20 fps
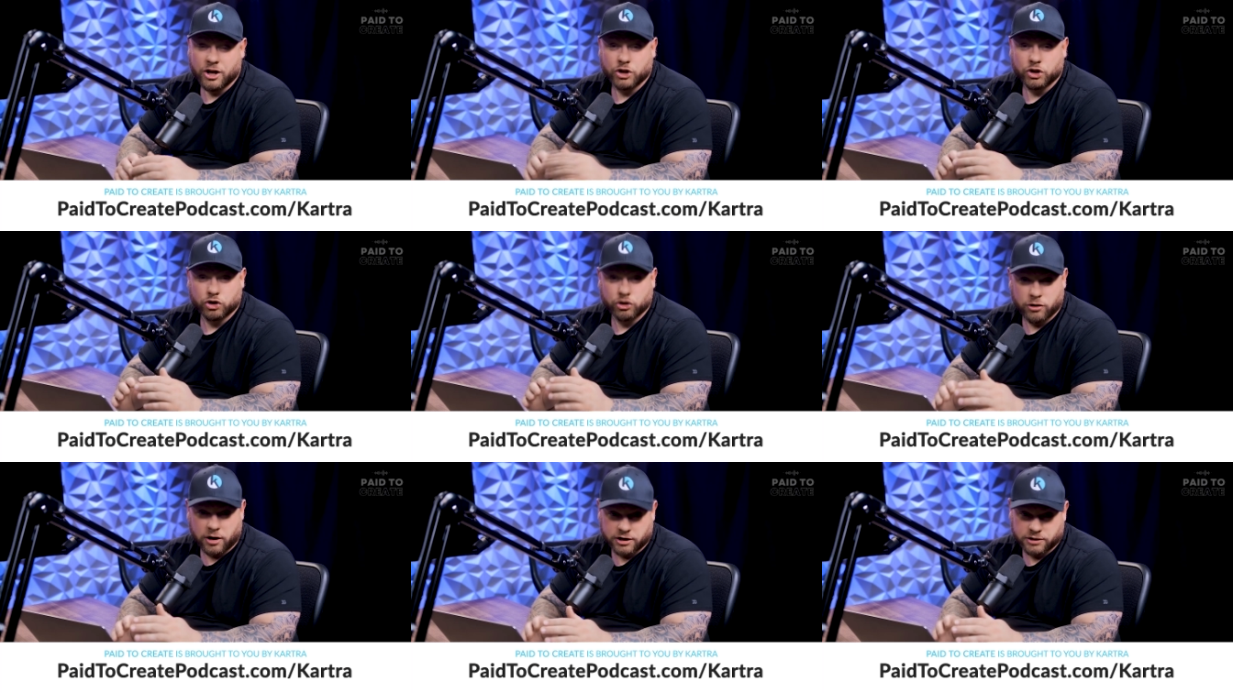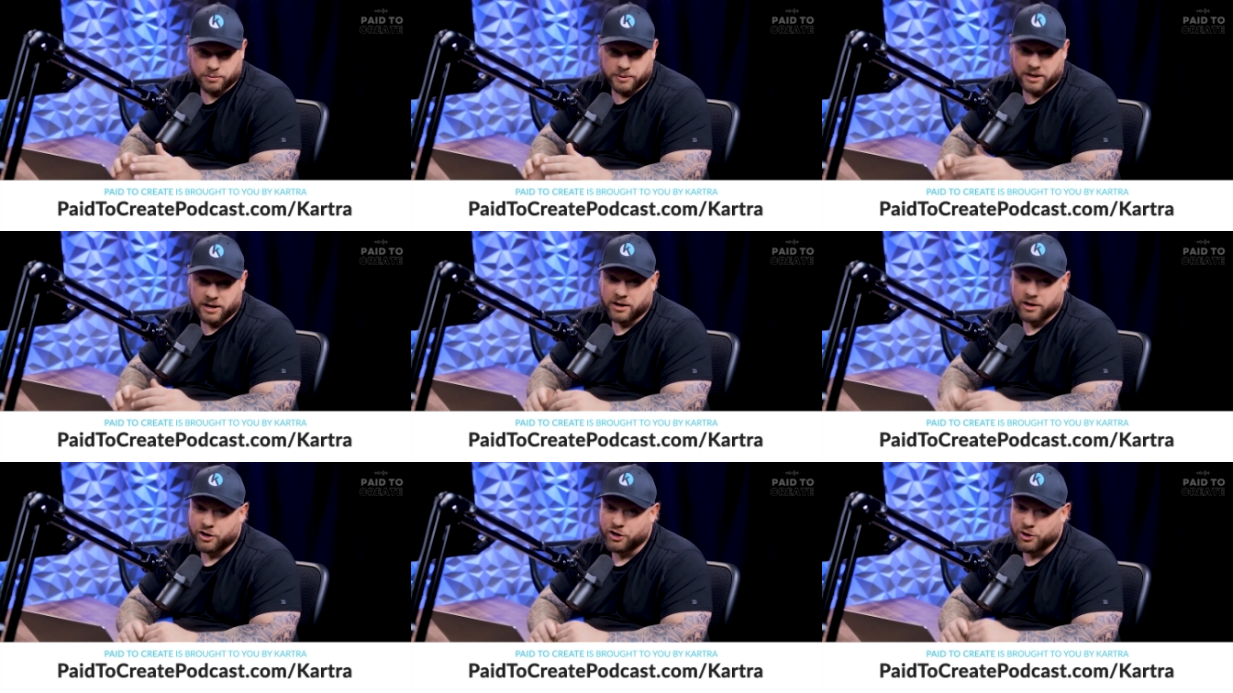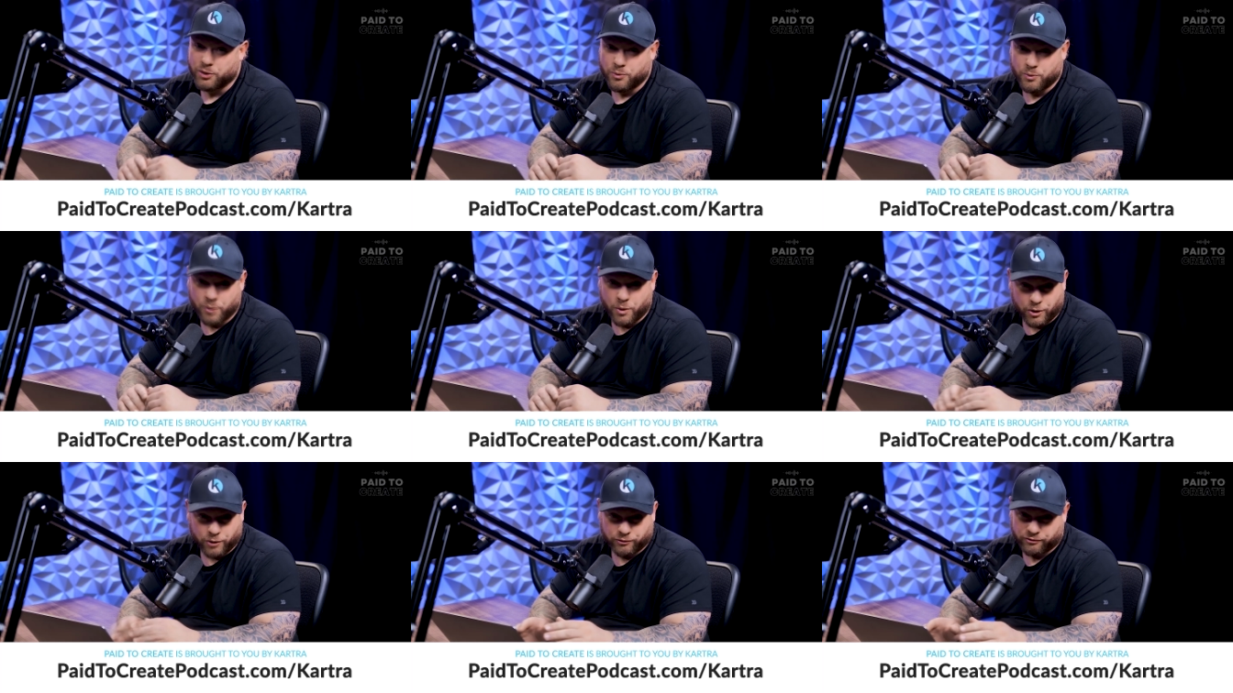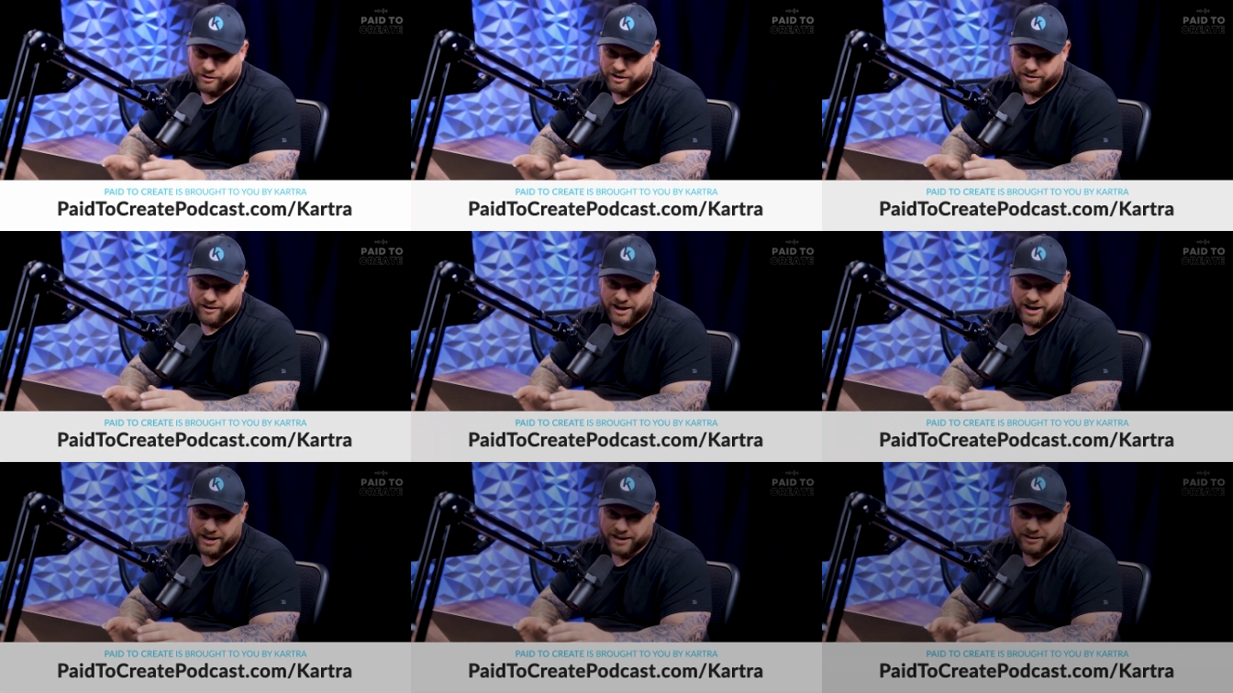Trust me, you won't
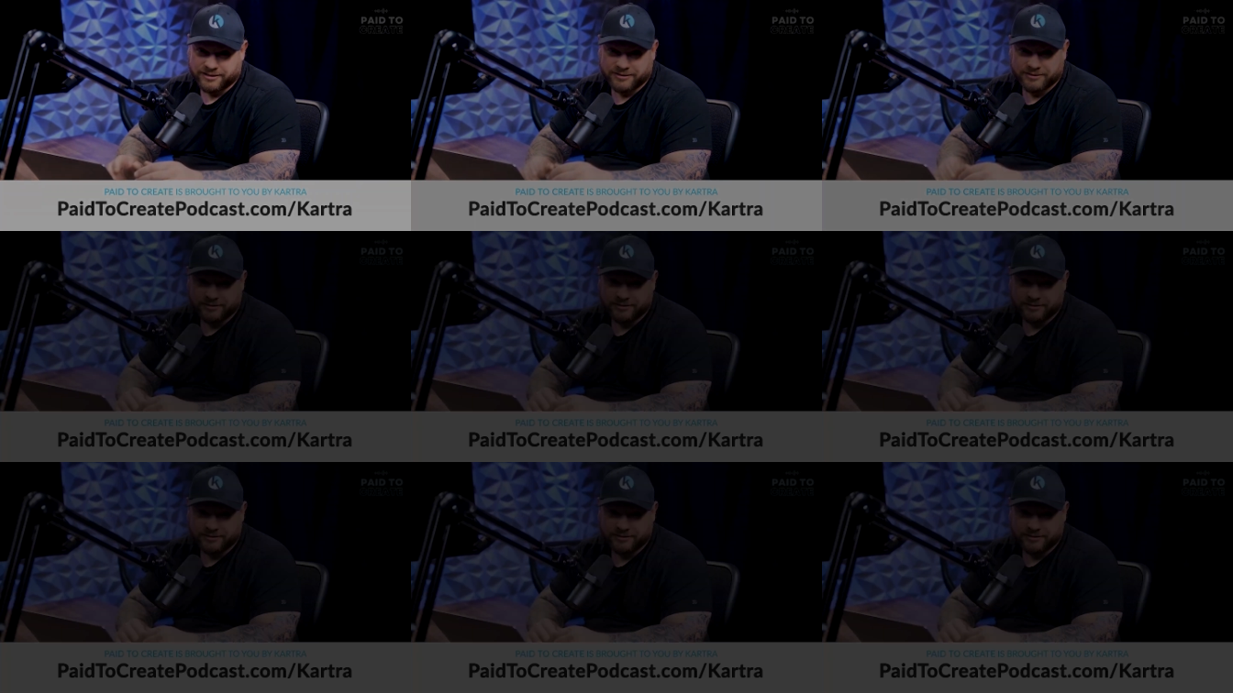regret it.